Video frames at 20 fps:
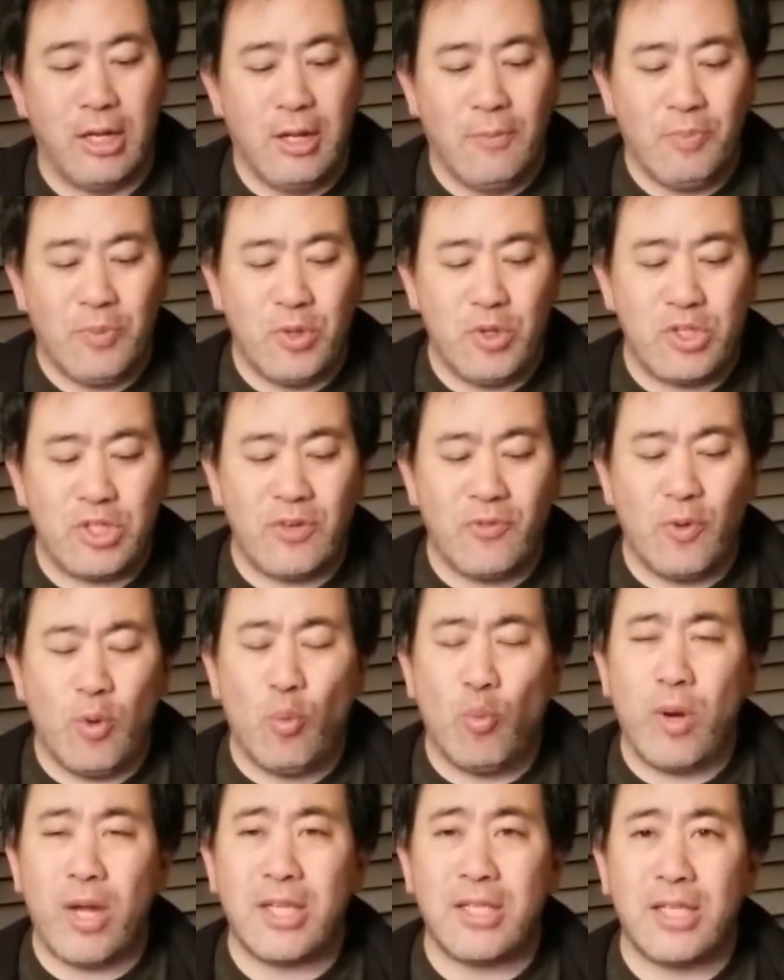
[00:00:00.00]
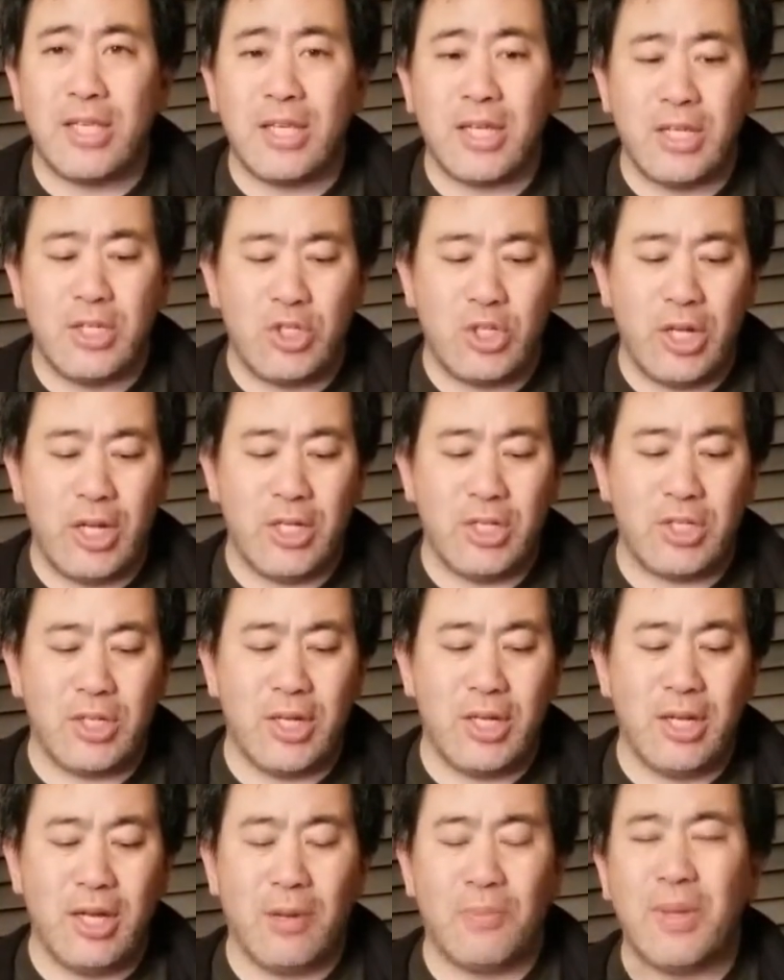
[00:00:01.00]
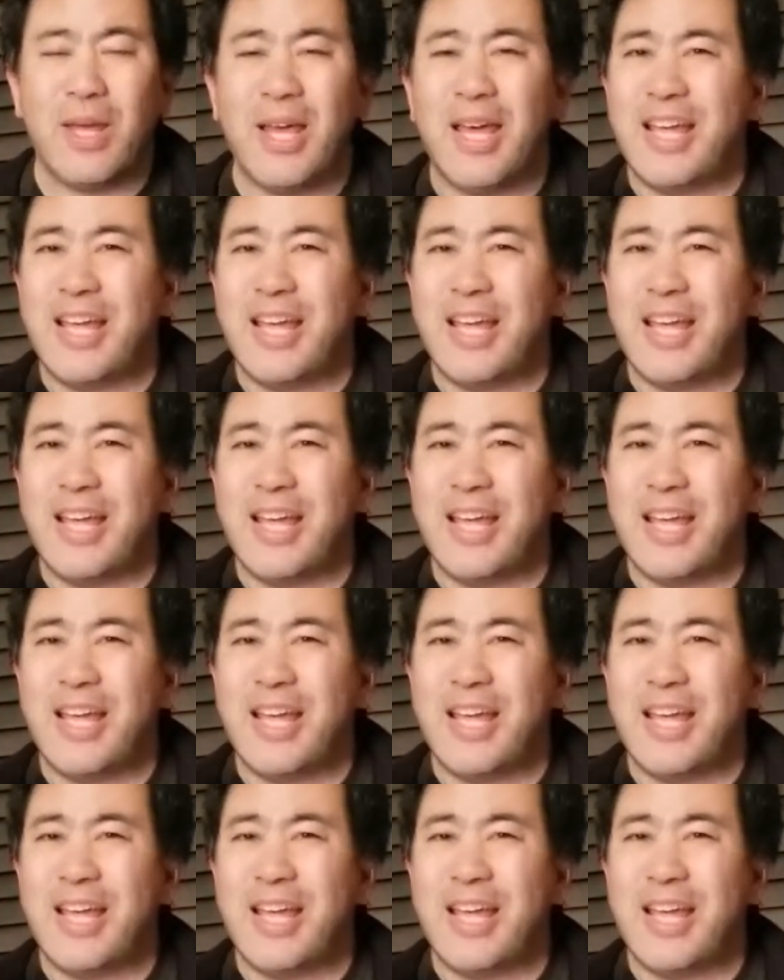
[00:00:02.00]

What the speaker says: There's different ways that you can change that up.